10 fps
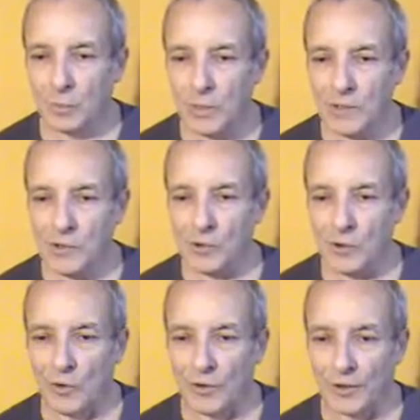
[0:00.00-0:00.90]
we no
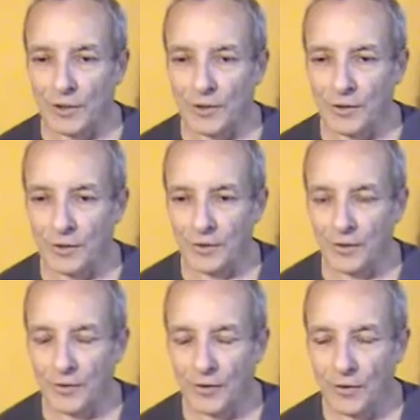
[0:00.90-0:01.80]
longer
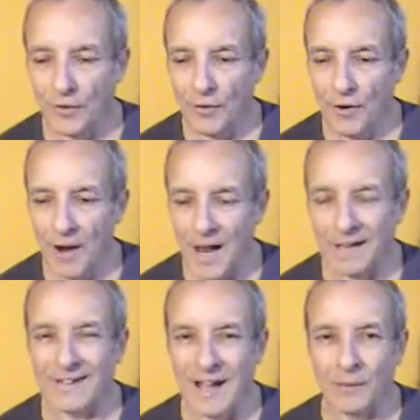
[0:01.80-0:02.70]

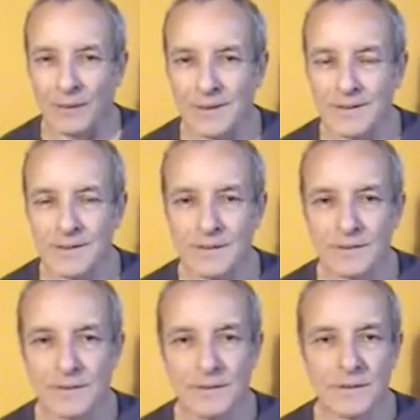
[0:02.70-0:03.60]
allow it
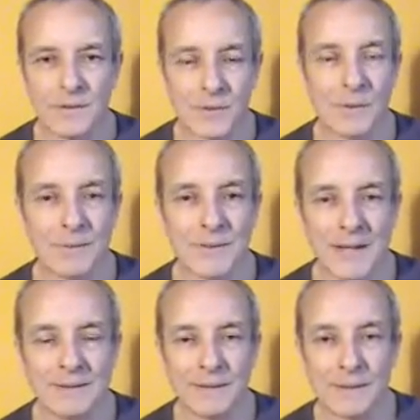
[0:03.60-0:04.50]
to
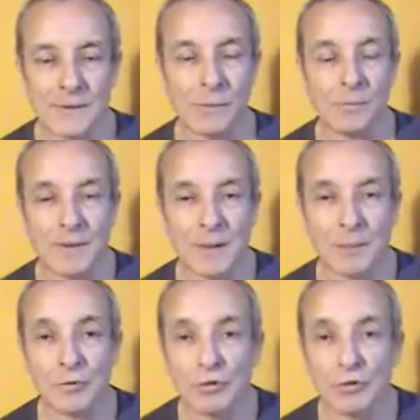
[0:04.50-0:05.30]
upset us. We become